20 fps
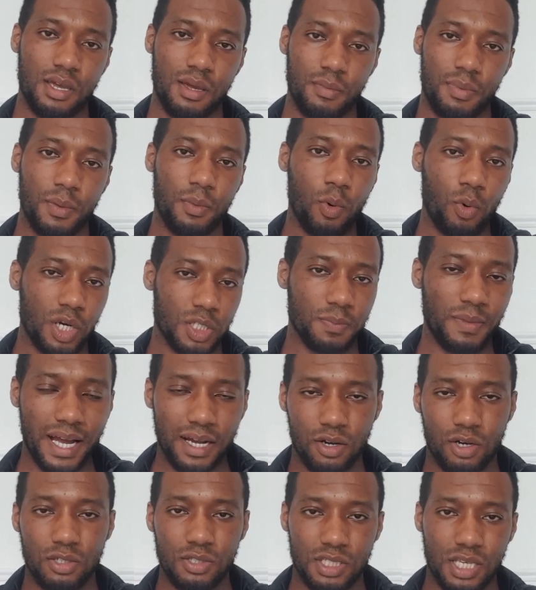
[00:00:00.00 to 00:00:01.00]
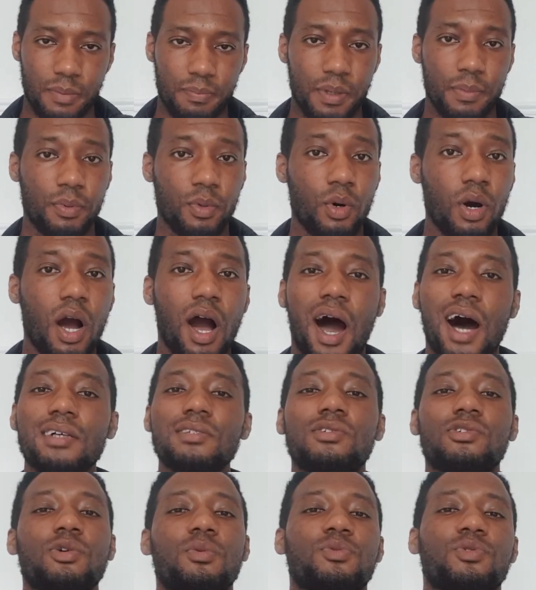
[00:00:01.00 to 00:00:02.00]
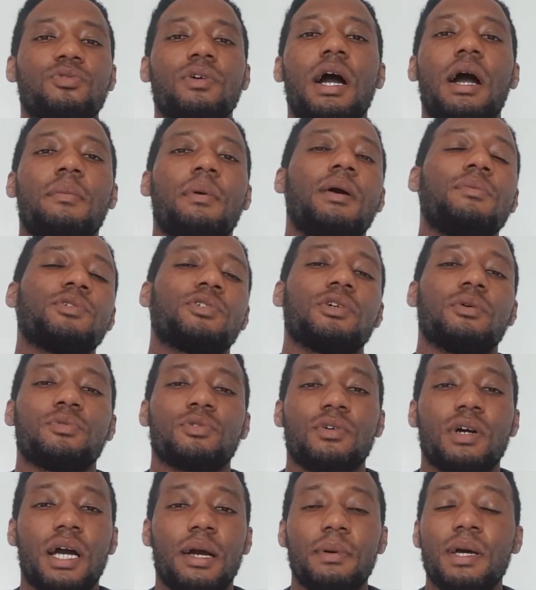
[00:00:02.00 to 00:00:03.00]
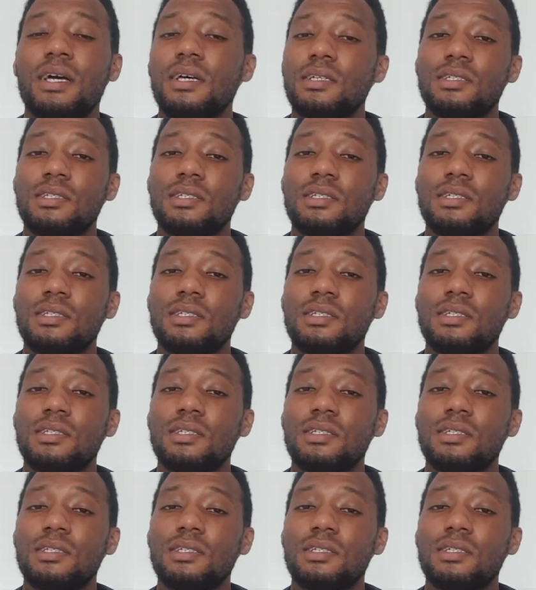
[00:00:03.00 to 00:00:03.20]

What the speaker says: People watch my content, people unsubscribe.